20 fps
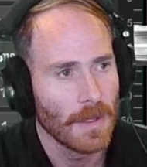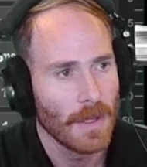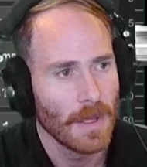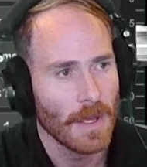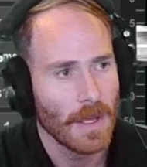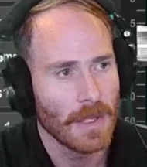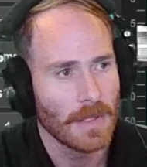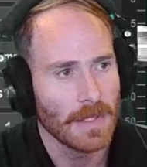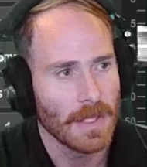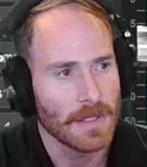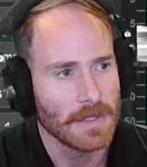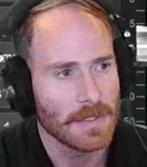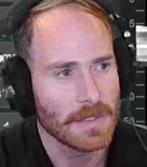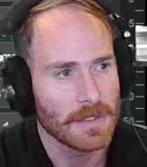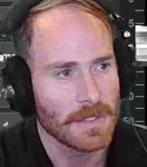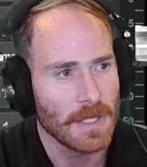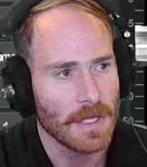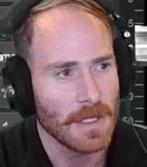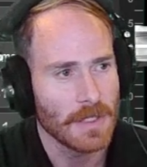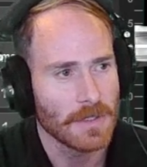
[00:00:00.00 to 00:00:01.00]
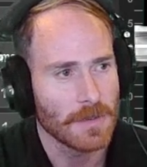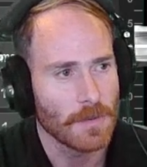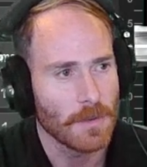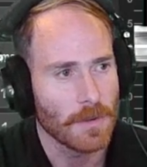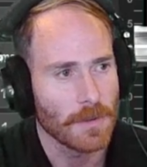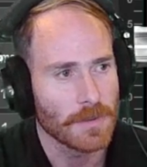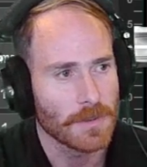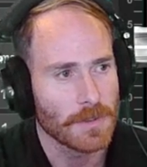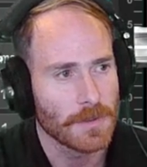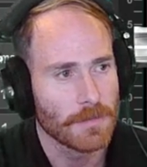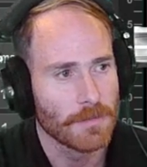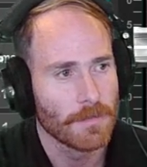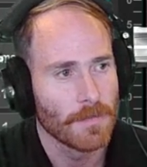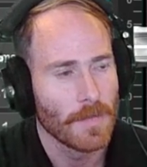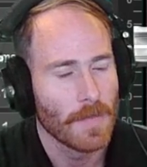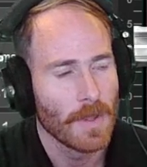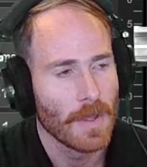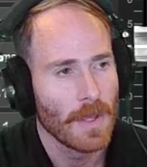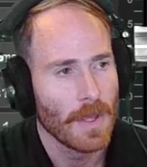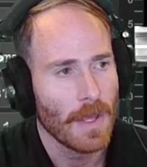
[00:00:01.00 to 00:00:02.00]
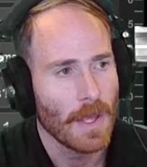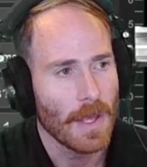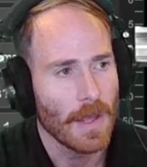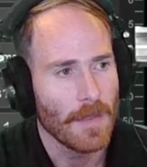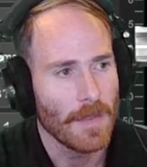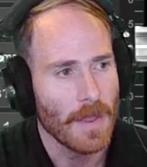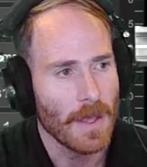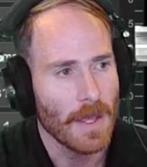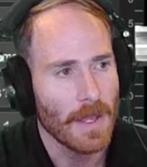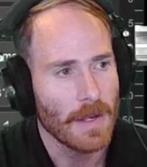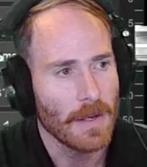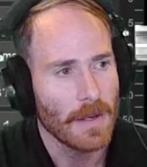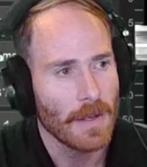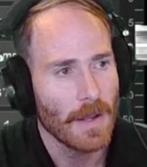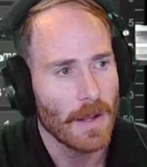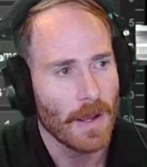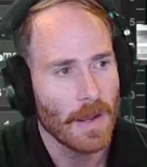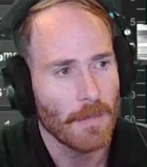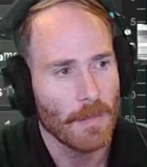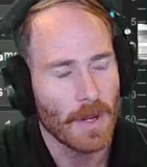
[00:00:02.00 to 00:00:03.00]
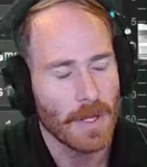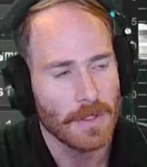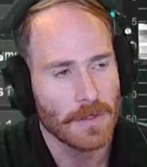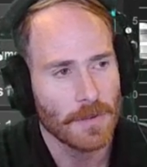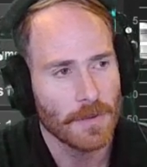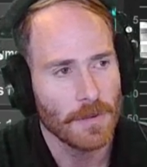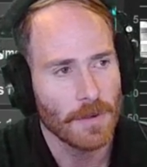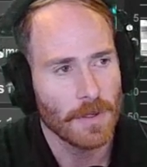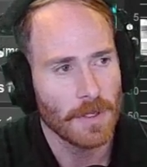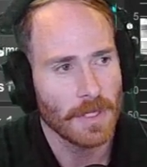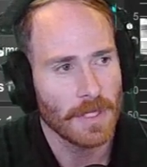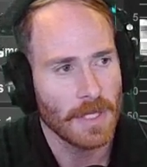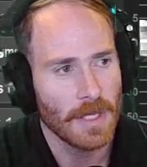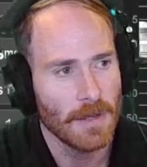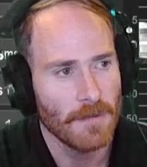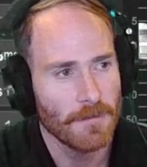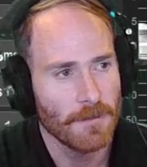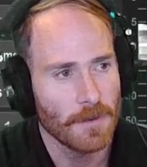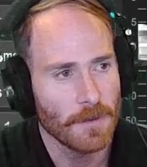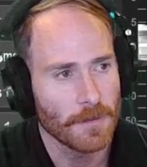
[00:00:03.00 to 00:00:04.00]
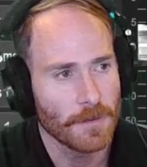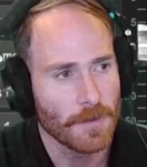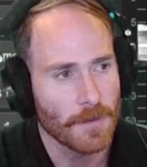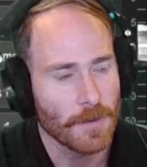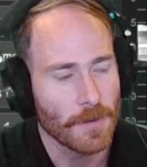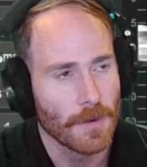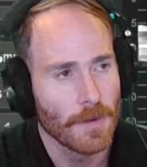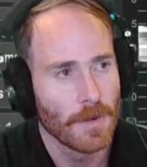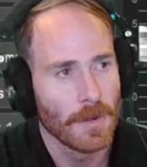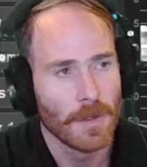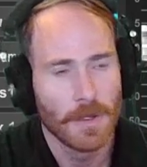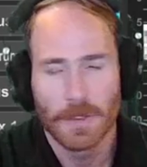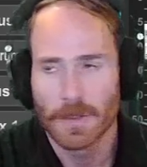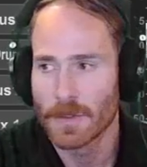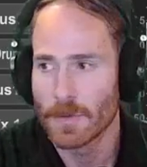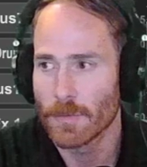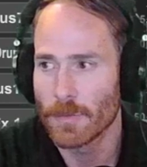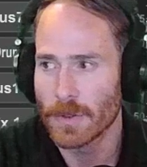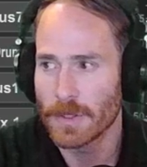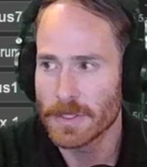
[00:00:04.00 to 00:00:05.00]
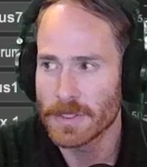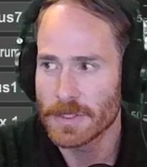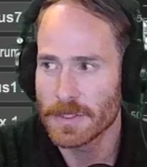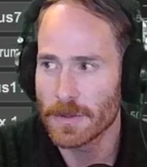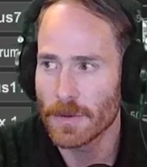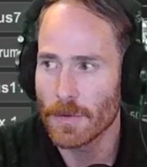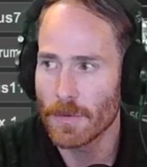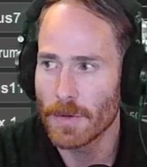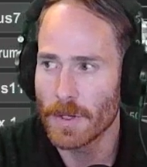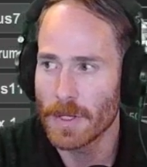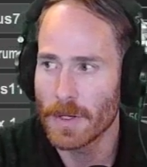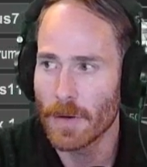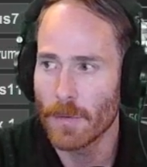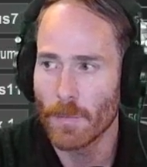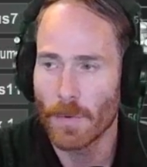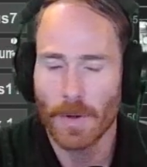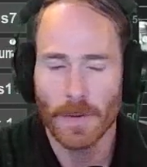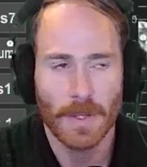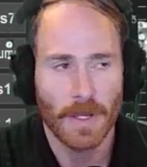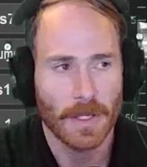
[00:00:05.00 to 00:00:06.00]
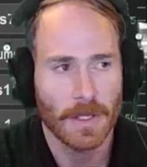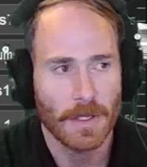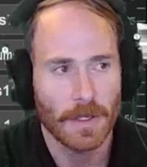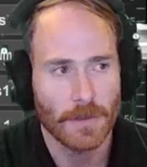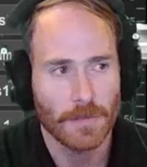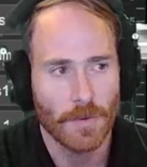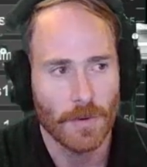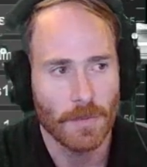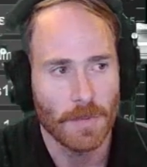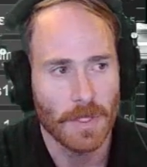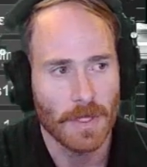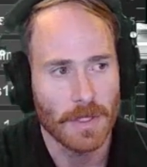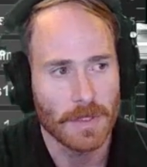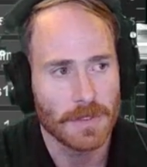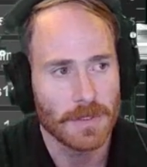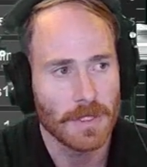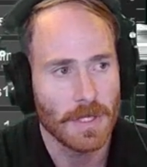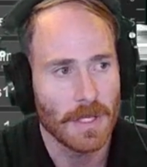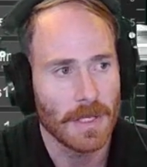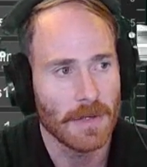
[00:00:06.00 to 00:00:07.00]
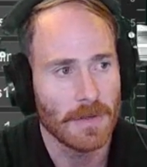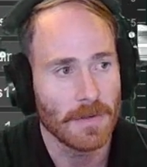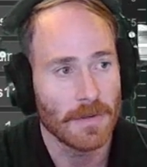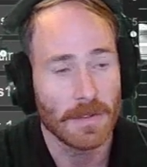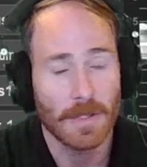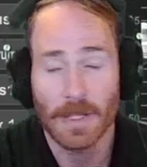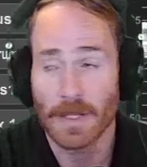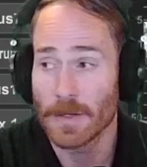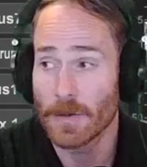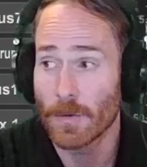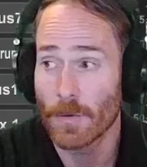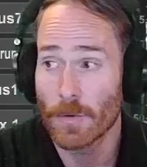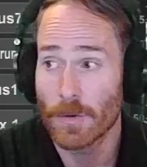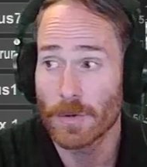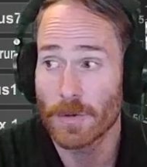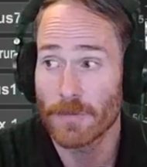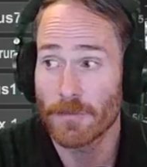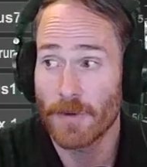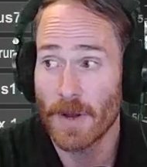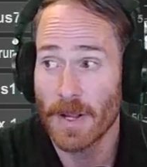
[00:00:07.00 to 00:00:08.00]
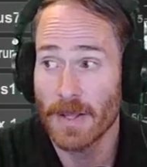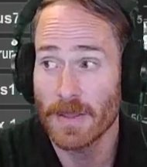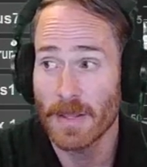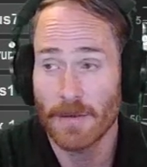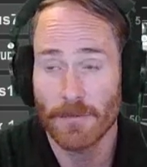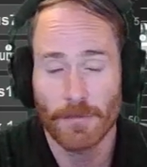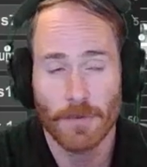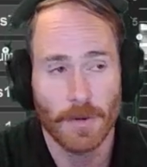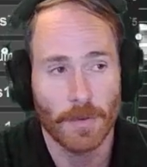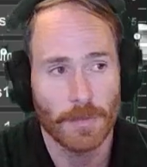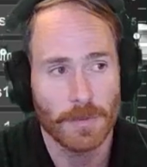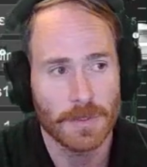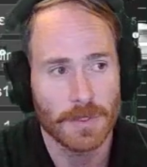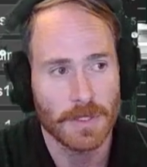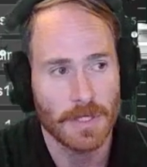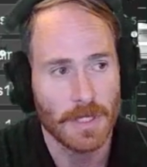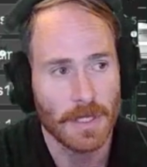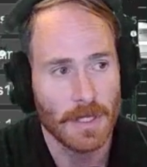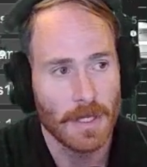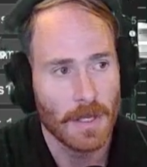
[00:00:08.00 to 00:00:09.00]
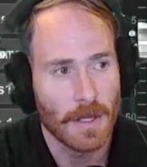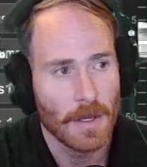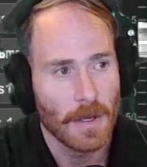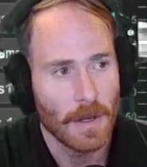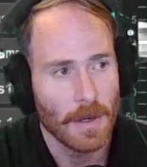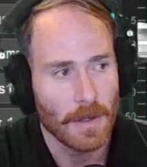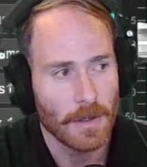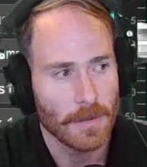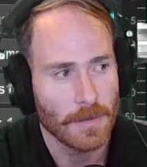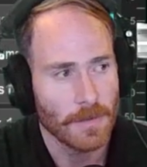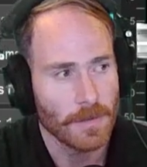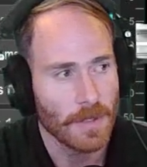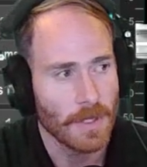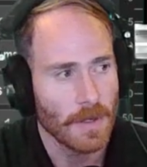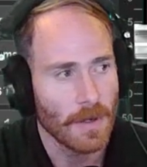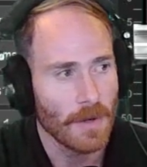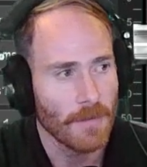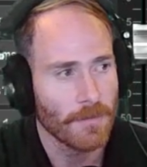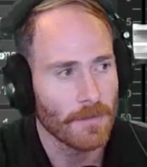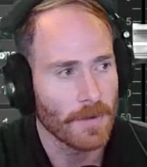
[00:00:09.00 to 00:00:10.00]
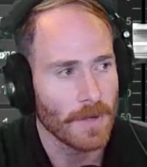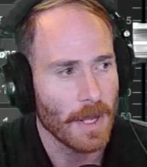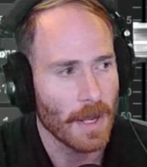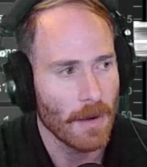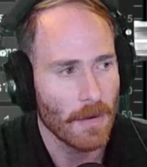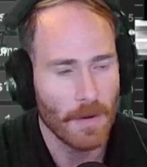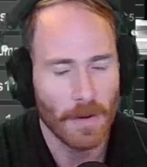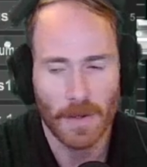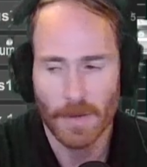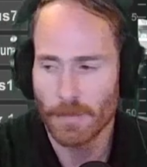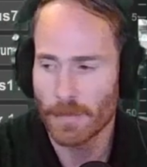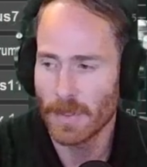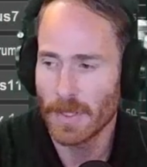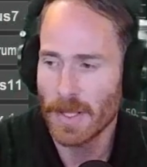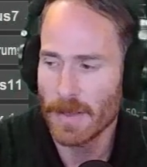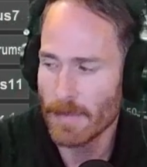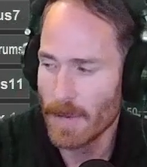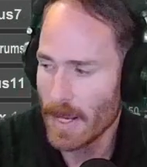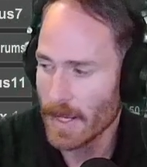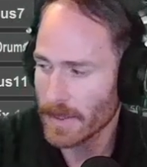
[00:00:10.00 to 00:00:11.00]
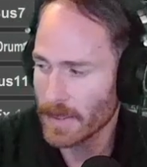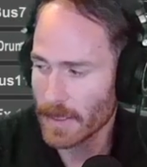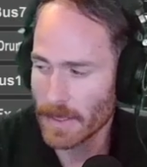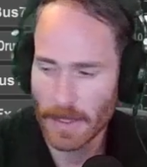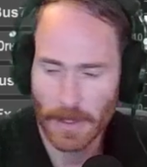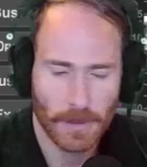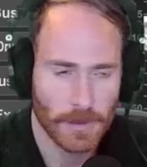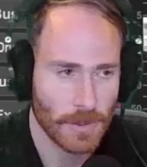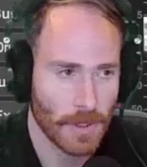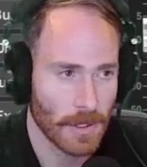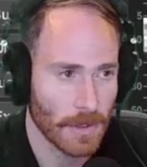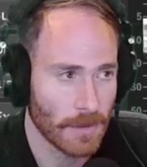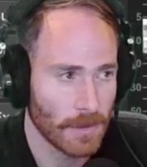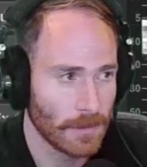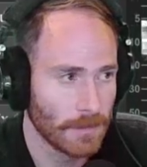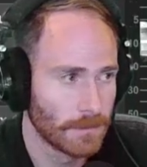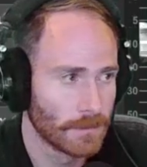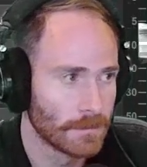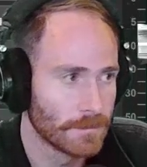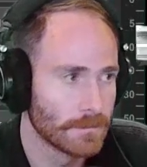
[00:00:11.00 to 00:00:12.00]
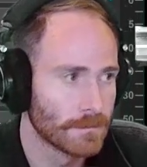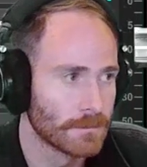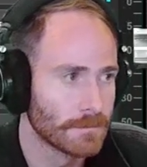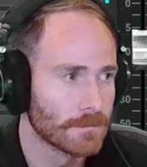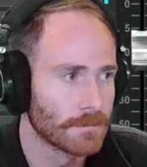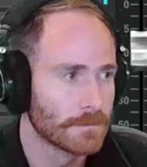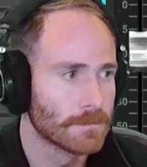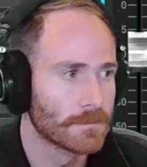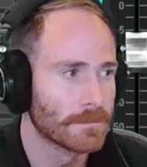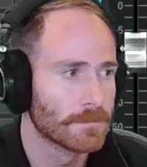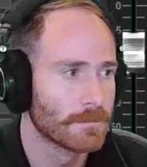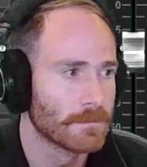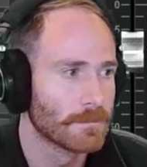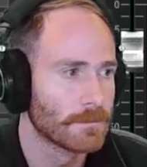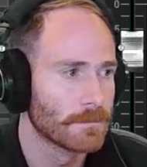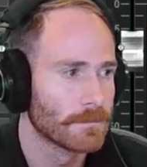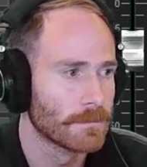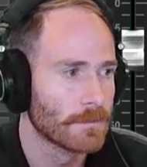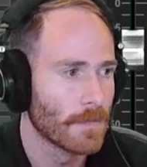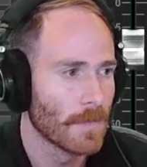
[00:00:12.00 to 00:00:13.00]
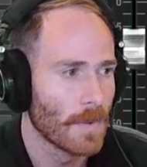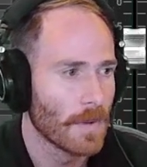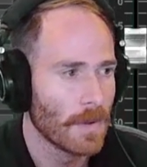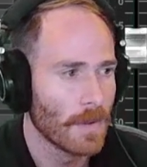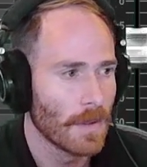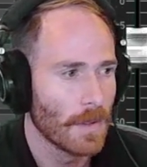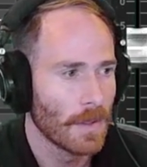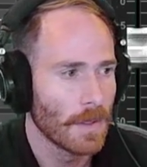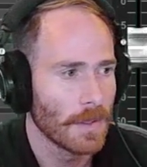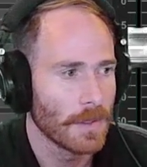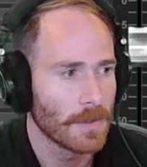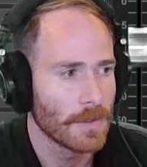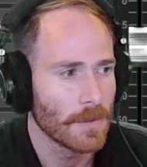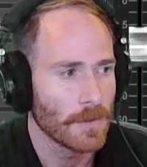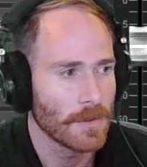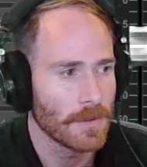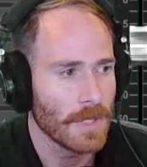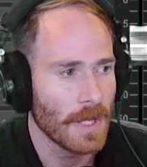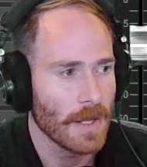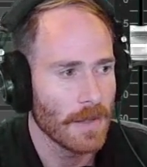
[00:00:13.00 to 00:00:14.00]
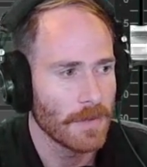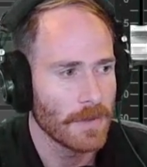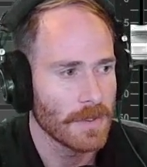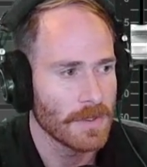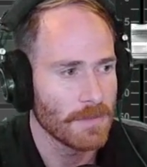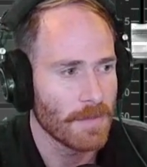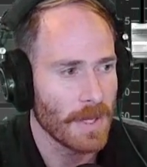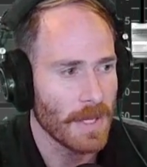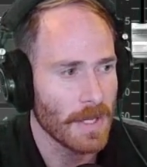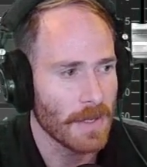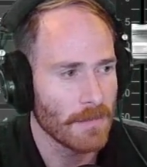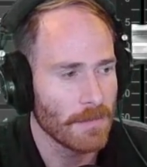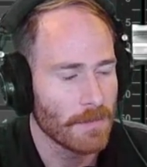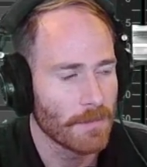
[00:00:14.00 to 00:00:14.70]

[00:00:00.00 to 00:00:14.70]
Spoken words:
and that's its key source. And then I might turn on a key filter to really zero in on where that kick drum is. And in order to find that frequency, I'm going to turn that off for now. I'm going to play back the kick channel and turn down this band